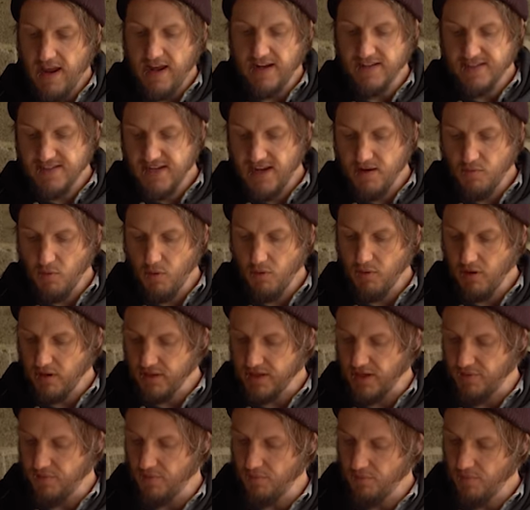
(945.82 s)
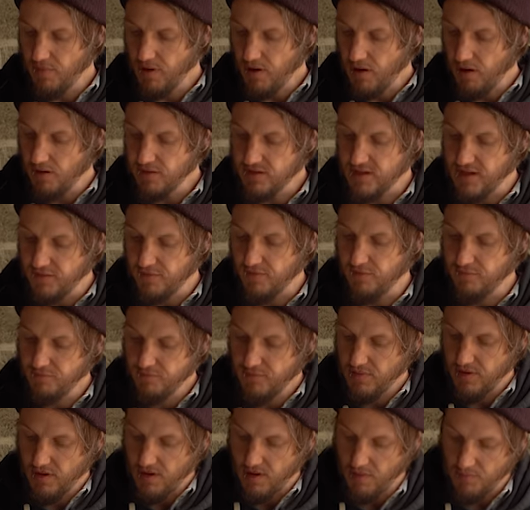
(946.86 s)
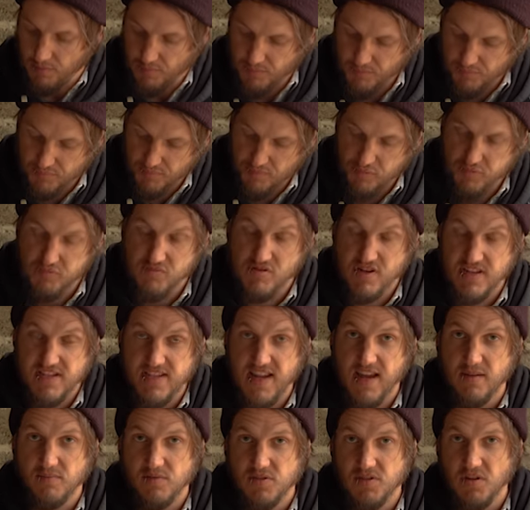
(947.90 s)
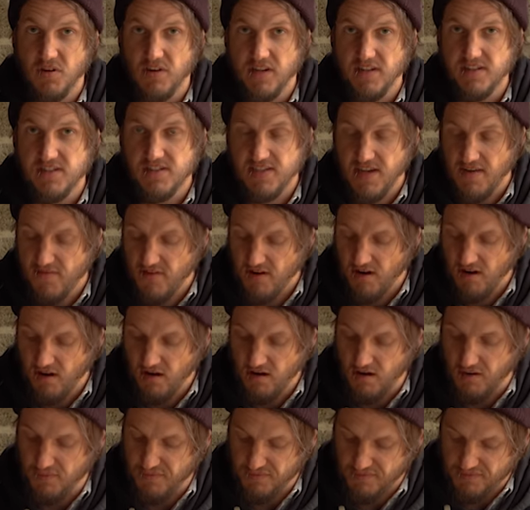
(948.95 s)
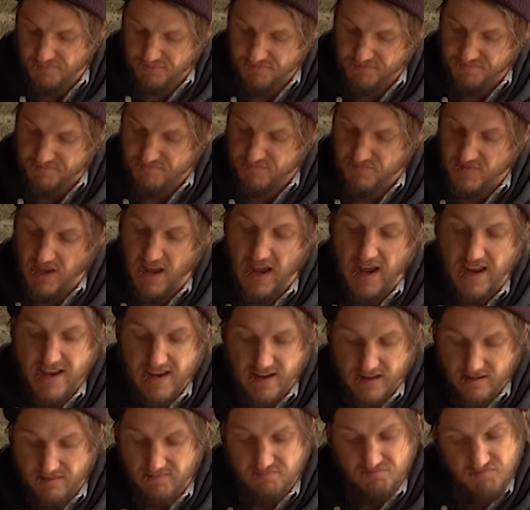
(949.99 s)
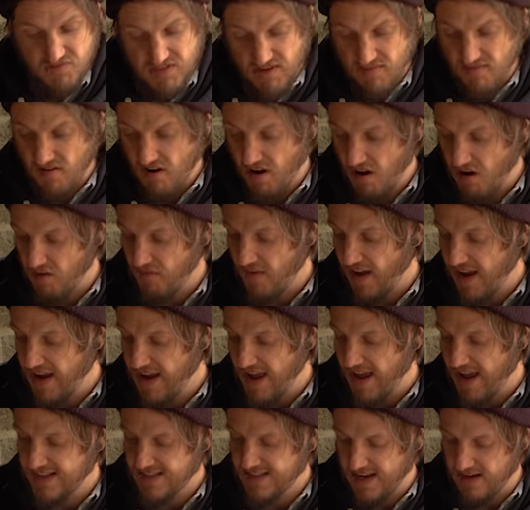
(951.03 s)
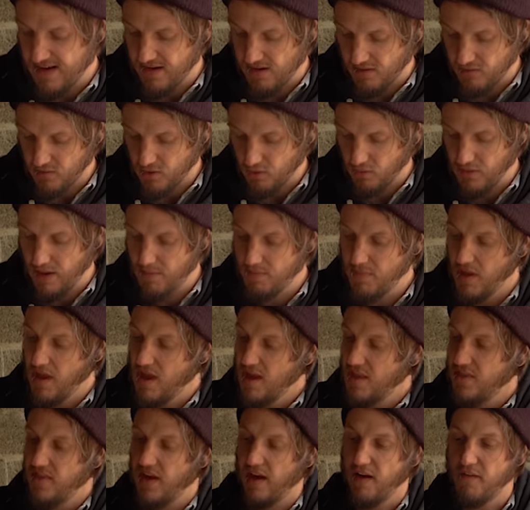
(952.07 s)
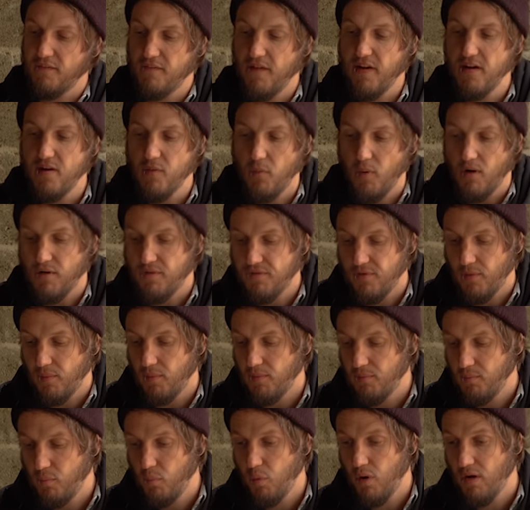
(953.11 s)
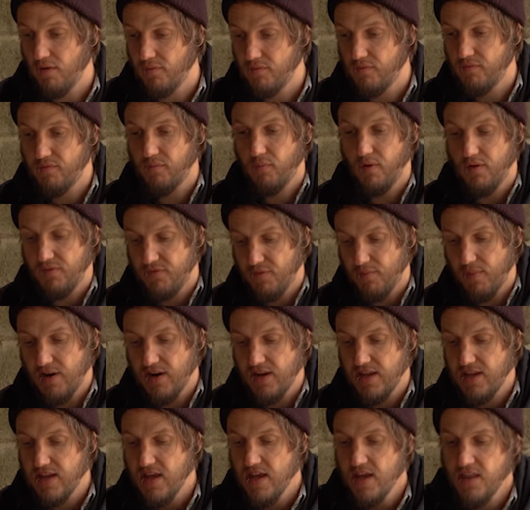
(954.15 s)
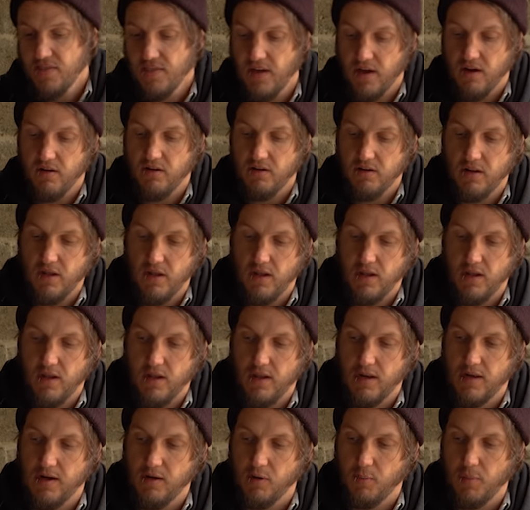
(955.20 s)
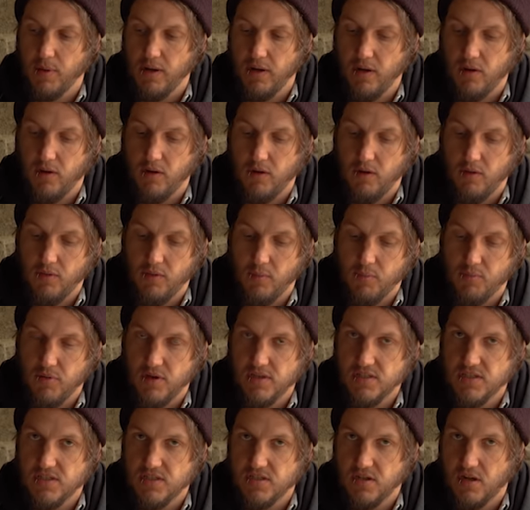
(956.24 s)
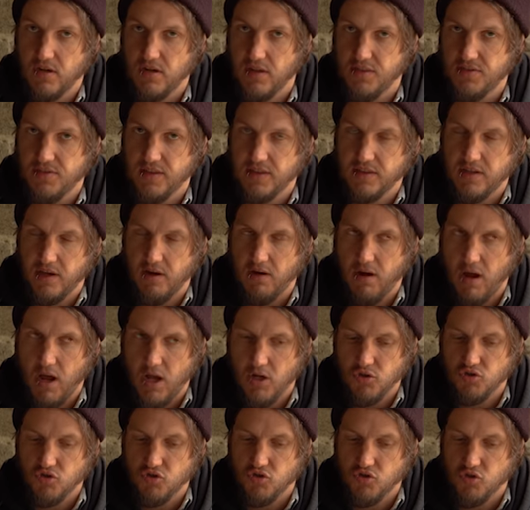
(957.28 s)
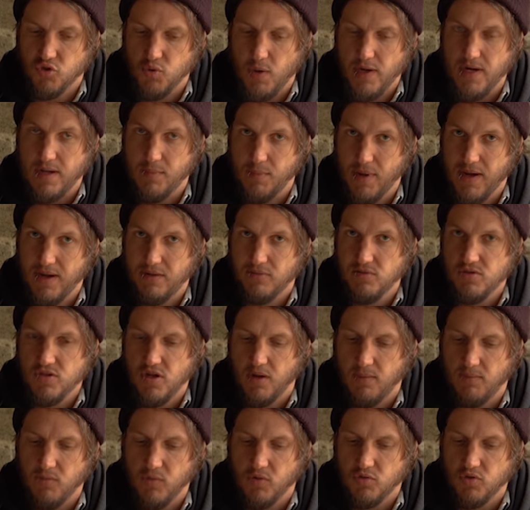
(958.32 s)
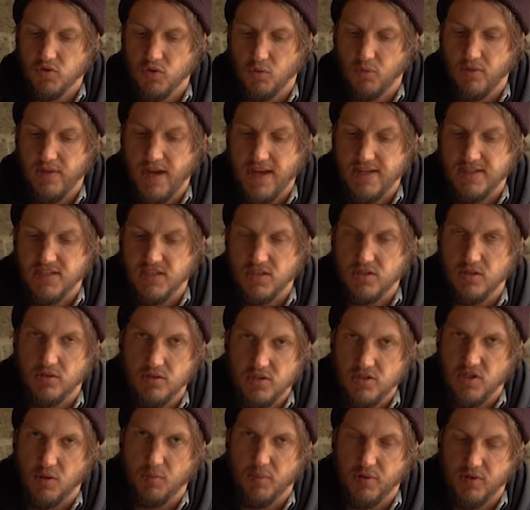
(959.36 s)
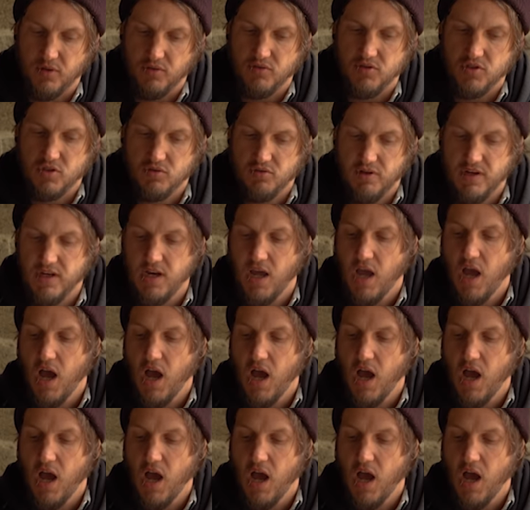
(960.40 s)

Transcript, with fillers: Out of 10, what would I give them? I'd give them a pretty damn solid seven and a half. Eight, seven and a half, eight out of ten, I'll call them. They are very worth the worth worth the money. They are uh, a little bit on the pricey side. I think they're 120 pounds. I'm not sure what that is in dollars. I'll put it on the screen.